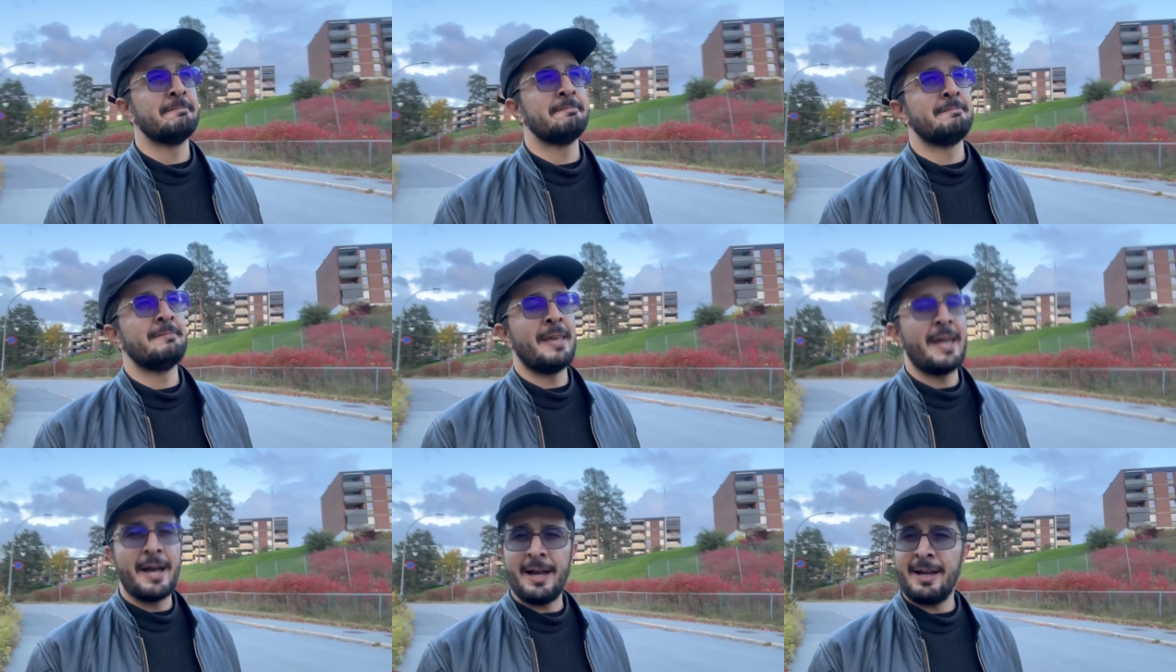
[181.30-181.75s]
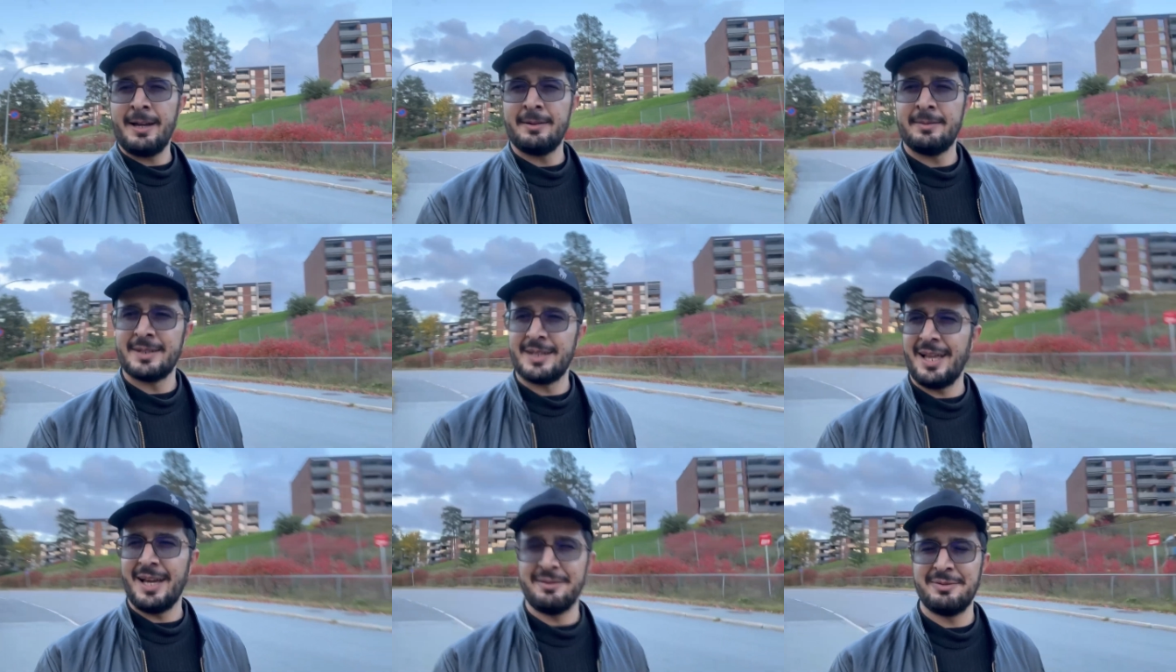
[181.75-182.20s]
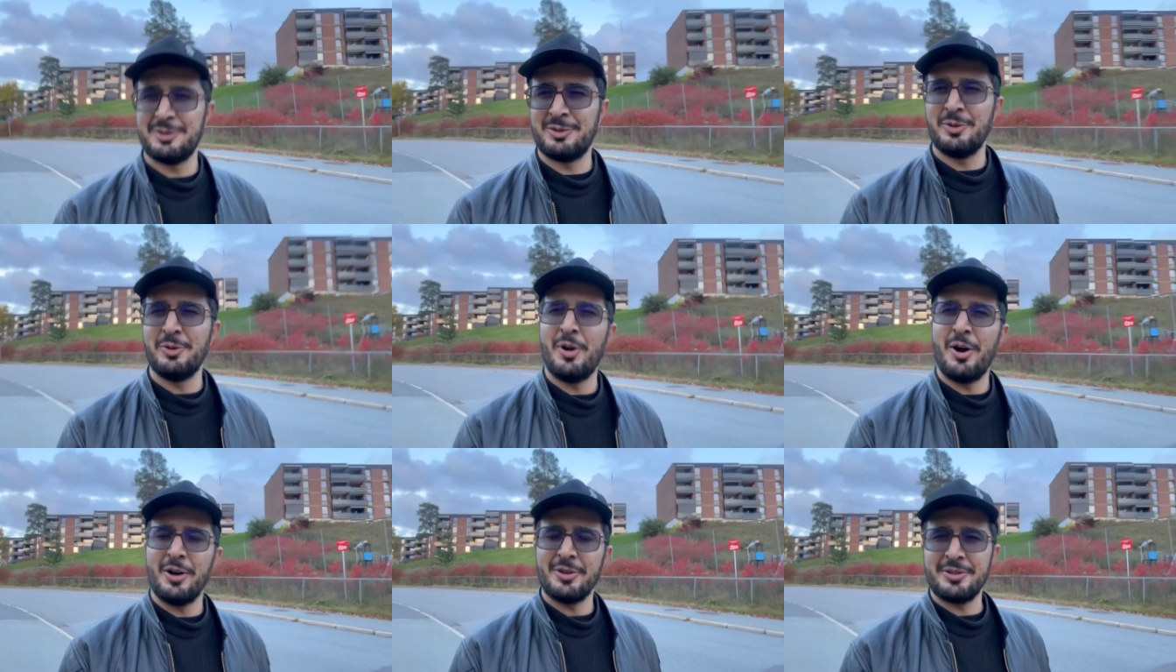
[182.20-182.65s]
Yeah, but life is
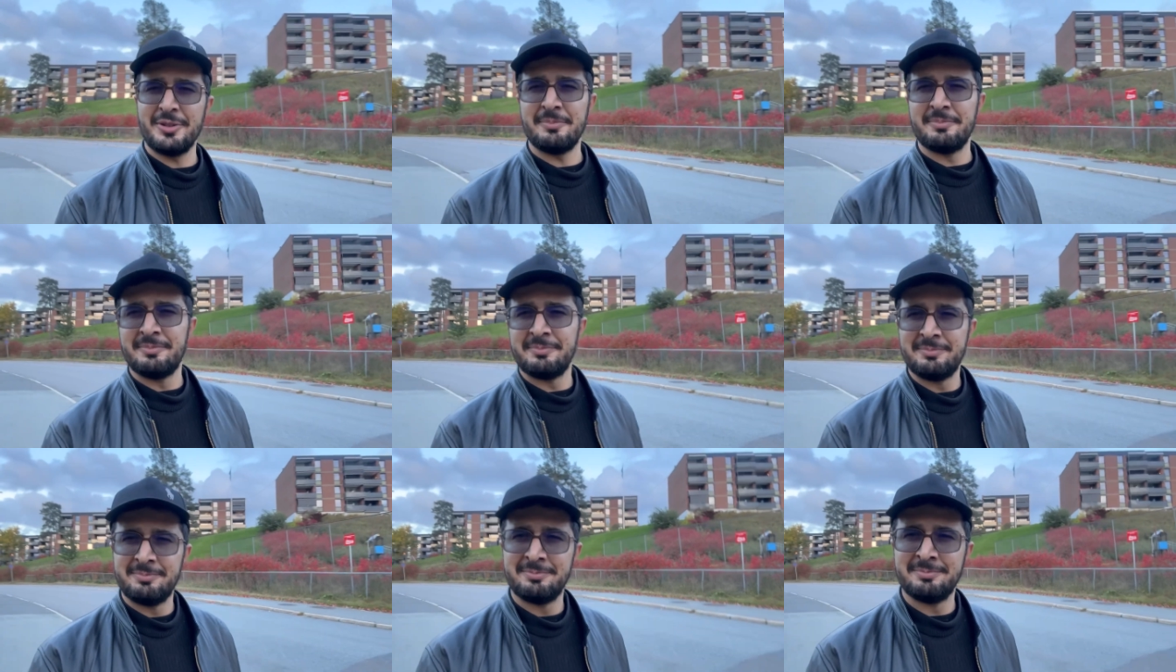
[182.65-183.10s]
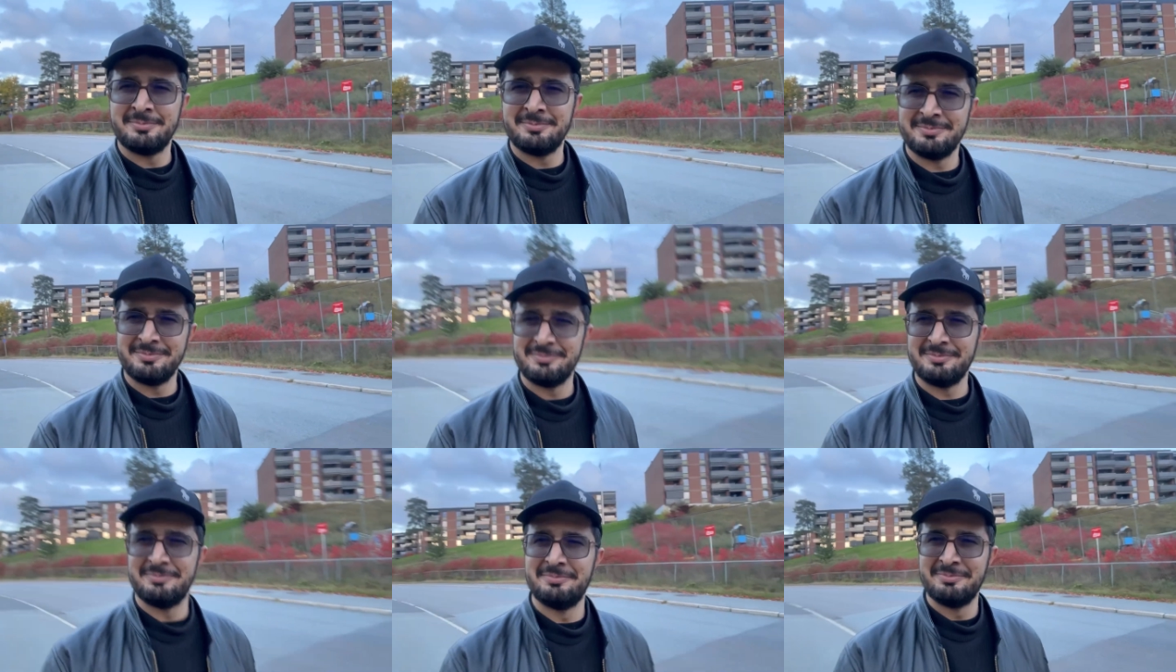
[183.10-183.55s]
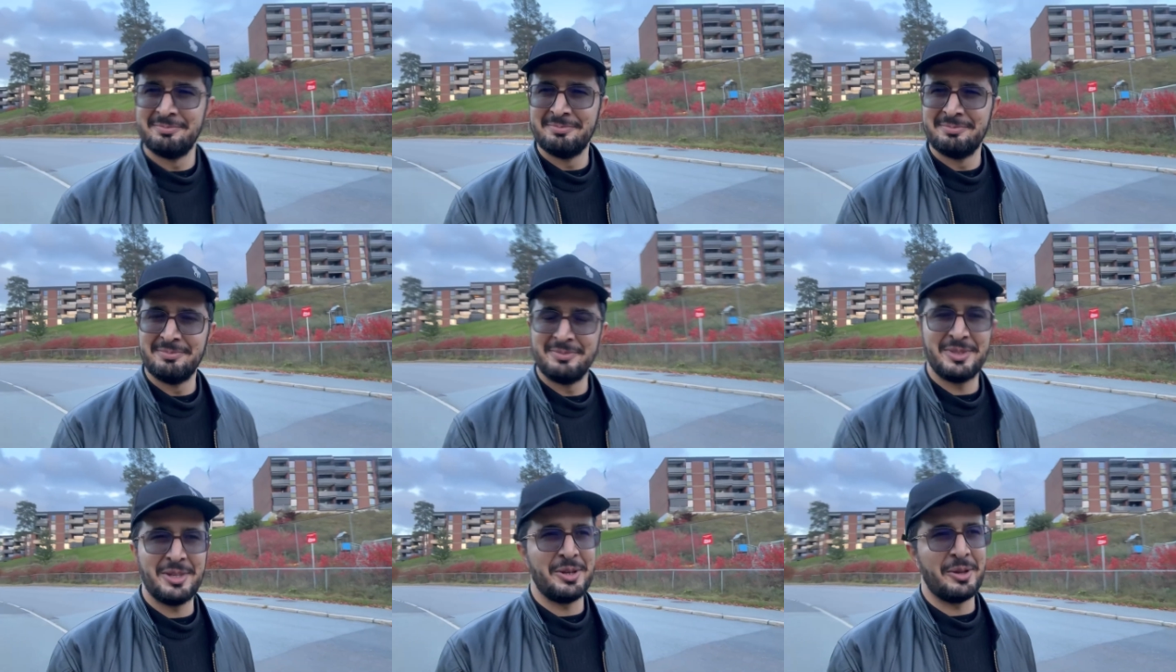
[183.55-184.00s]
so awesome.
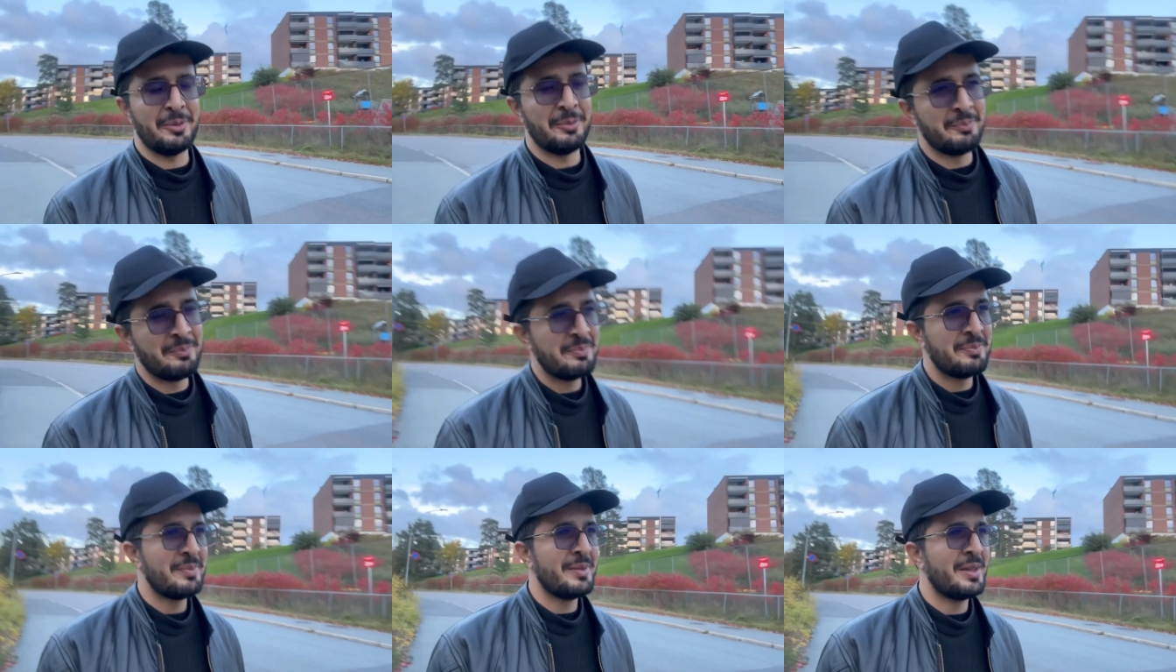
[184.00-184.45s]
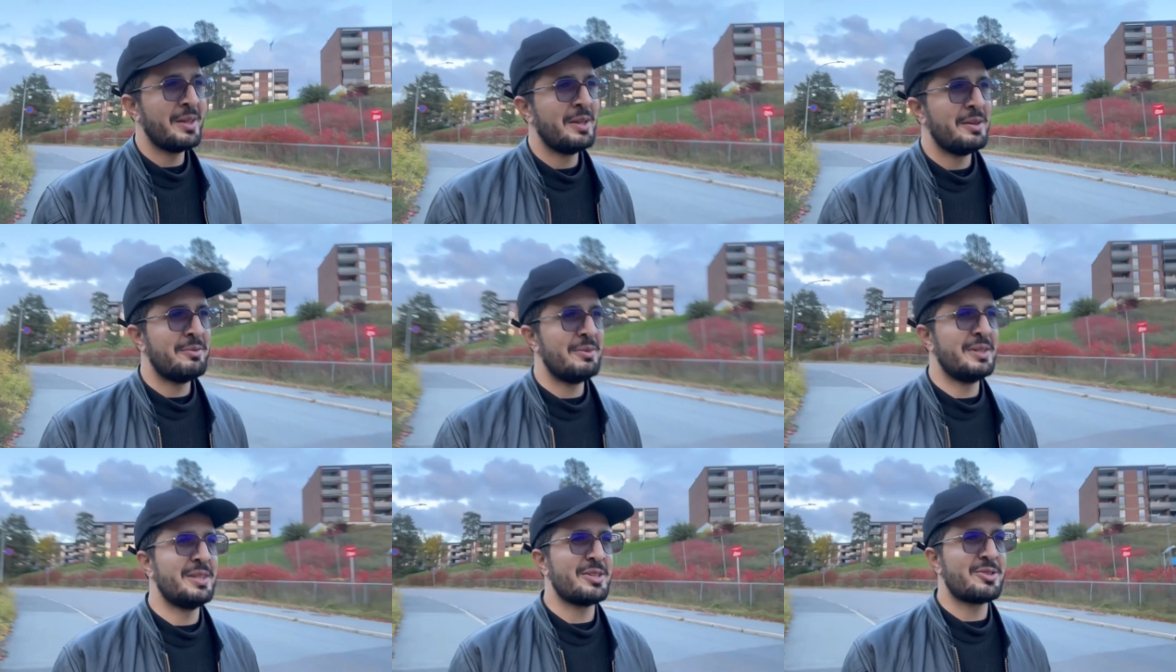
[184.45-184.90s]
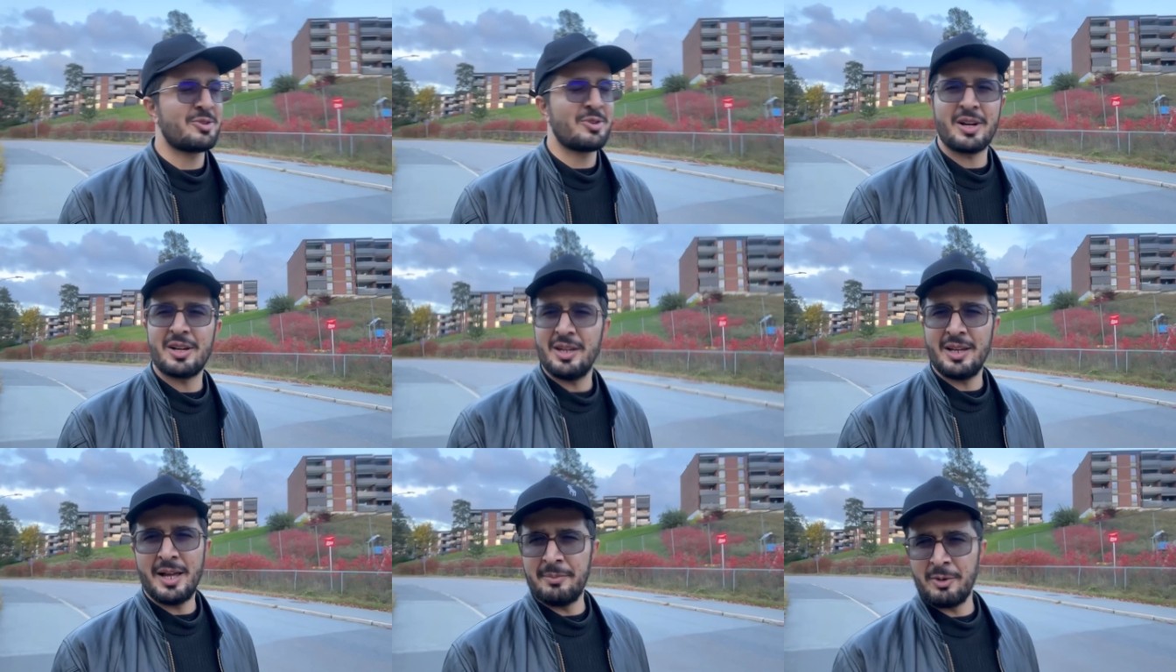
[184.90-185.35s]
You know, with the
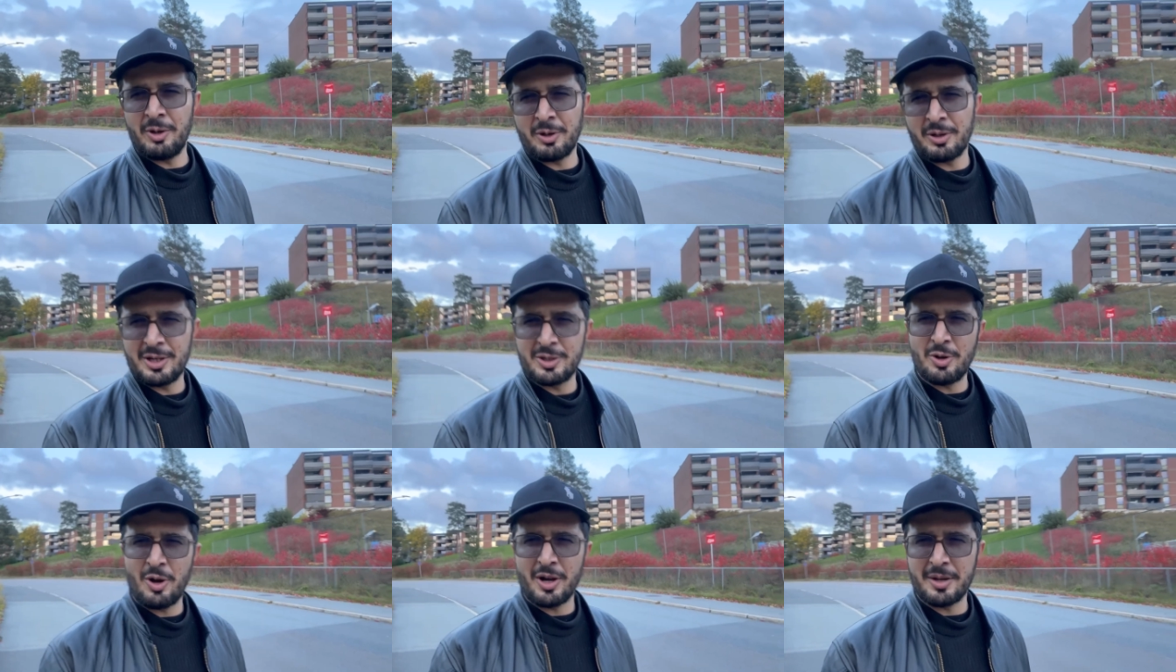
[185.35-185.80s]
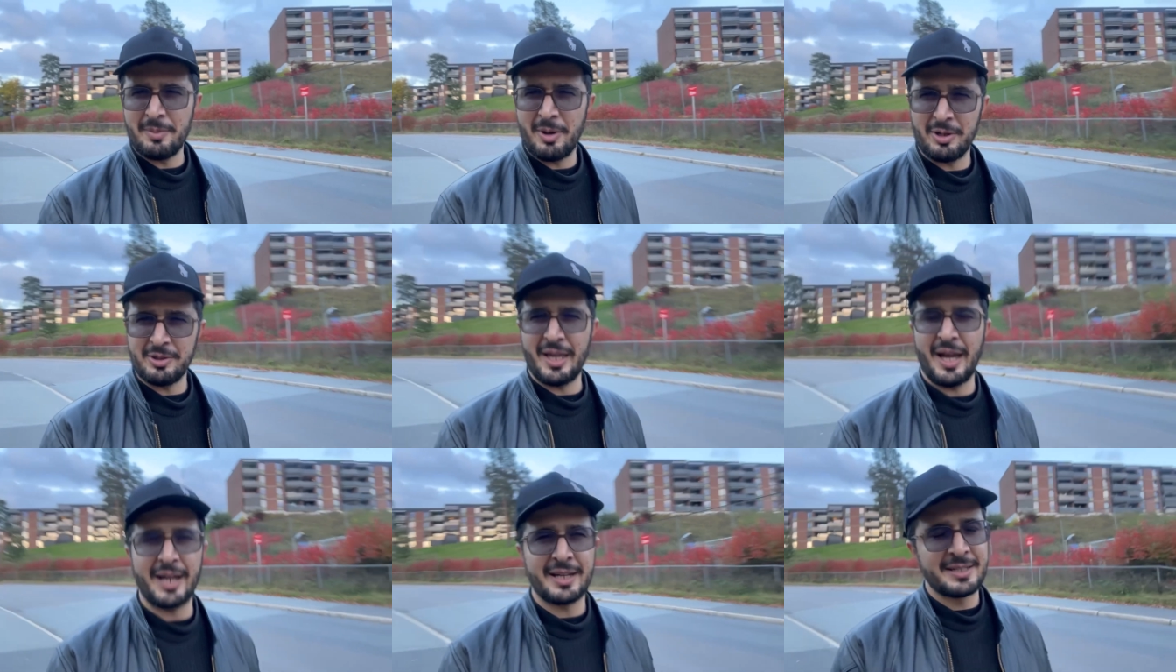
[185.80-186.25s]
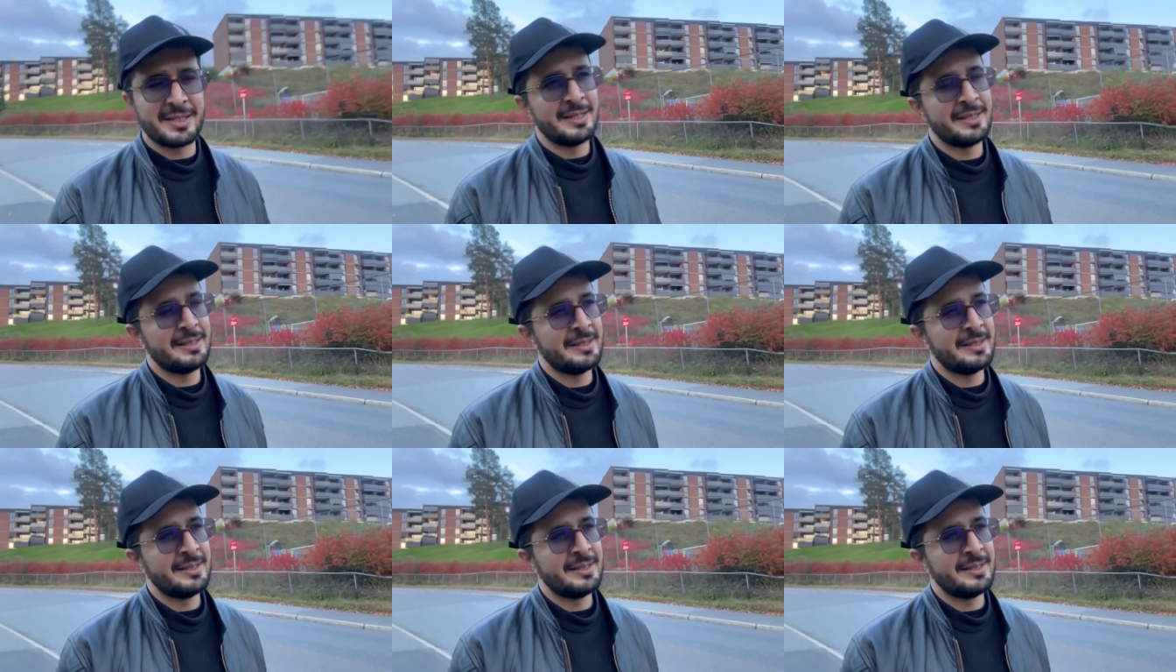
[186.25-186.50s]
struggle, I'm not going to talk about that.